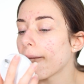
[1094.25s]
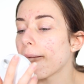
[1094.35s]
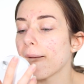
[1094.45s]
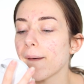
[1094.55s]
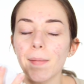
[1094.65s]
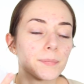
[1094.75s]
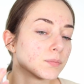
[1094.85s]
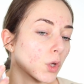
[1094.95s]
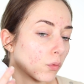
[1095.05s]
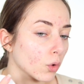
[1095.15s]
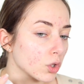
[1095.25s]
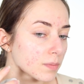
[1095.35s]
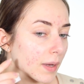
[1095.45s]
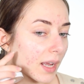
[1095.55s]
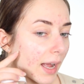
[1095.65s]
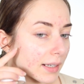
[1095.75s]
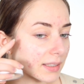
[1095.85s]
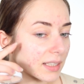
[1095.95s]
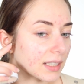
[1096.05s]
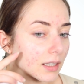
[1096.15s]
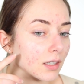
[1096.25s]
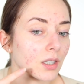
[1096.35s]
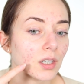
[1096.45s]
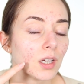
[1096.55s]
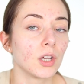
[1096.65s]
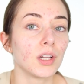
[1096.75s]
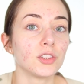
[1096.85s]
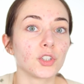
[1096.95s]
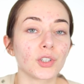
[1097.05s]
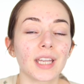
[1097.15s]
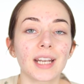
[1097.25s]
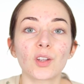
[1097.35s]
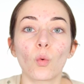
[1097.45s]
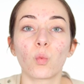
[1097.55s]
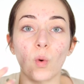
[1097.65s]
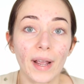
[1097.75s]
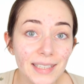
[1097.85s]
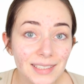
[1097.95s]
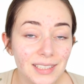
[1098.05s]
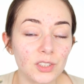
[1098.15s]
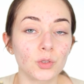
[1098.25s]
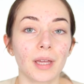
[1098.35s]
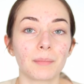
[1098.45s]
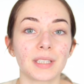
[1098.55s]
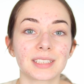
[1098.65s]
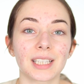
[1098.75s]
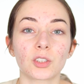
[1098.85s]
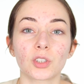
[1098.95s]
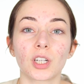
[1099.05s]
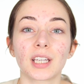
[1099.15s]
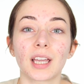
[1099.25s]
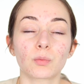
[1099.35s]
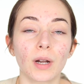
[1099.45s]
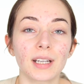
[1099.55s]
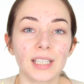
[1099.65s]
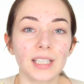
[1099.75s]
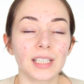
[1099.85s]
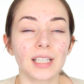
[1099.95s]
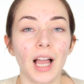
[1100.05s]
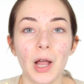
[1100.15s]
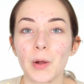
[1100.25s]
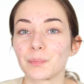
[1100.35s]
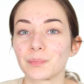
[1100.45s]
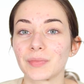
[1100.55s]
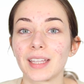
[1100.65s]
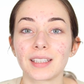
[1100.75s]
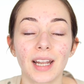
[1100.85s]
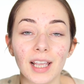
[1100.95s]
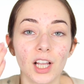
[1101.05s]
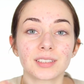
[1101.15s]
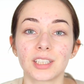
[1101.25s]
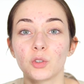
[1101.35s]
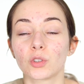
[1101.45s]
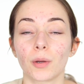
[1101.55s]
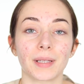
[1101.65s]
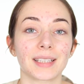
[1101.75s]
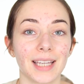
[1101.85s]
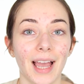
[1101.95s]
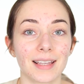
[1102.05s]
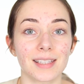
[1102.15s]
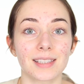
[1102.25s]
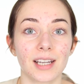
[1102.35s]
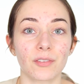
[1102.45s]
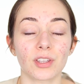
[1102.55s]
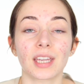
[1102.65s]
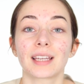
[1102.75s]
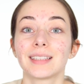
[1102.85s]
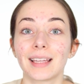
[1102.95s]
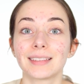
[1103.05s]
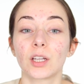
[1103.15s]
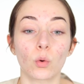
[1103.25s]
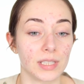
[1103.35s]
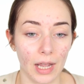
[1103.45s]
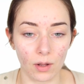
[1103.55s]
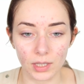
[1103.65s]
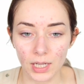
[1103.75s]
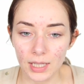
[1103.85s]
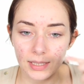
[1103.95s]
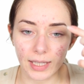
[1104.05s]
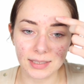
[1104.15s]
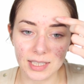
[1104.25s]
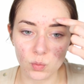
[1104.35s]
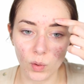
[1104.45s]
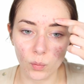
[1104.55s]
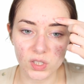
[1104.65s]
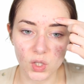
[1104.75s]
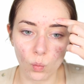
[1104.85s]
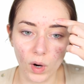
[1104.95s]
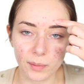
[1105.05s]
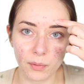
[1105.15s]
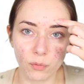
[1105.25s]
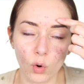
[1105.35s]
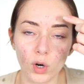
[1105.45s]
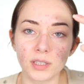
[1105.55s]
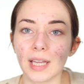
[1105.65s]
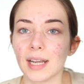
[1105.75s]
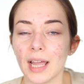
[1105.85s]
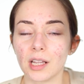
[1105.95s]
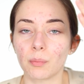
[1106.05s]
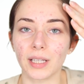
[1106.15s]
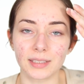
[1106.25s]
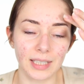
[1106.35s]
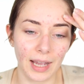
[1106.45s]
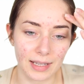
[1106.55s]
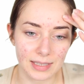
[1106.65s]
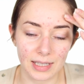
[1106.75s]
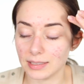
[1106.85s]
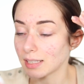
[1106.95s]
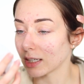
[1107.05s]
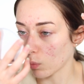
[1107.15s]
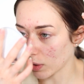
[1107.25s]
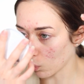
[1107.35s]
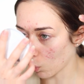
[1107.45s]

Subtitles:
Of course, my acne here, they're getting white, so that means that they're gonna get ready, and then I continue to apply the acids and everything, and then they go down. Like this one wasn't white before, then I applied the acid and then it went